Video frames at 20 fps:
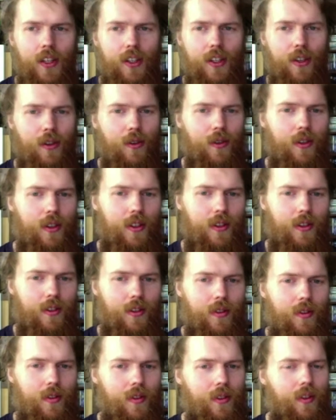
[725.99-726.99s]
So,
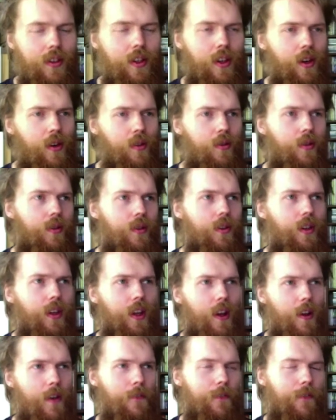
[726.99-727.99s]

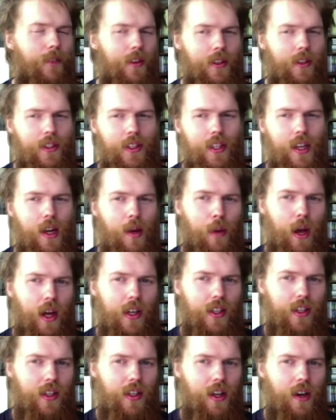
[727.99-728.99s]
if cinema
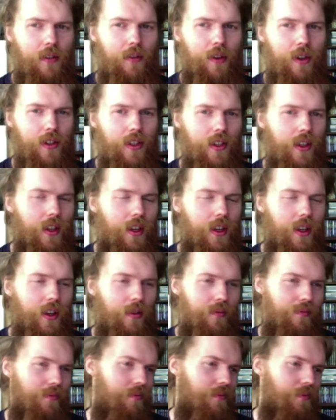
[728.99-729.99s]
has
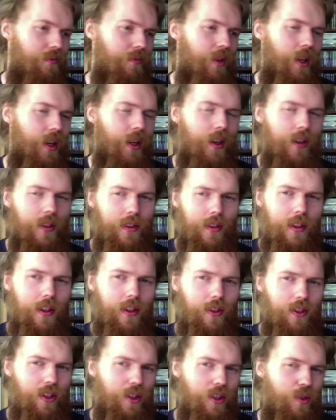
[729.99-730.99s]
diversity, well,
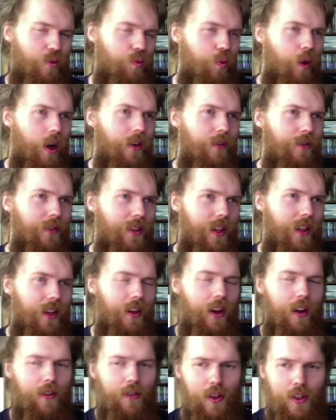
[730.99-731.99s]
it's just one of the
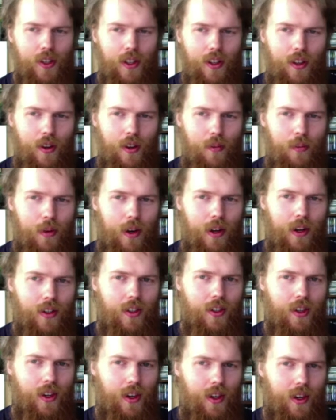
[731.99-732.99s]
diversity
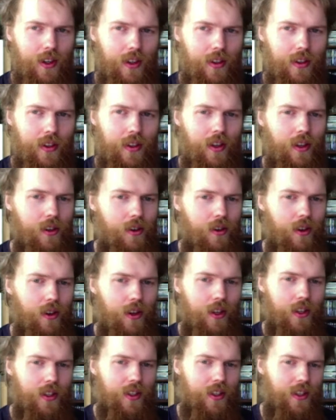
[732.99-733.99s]
operation, and the
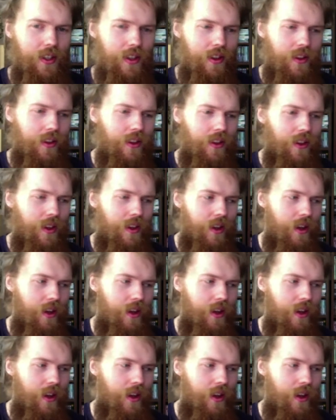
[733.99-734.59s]
audience isn't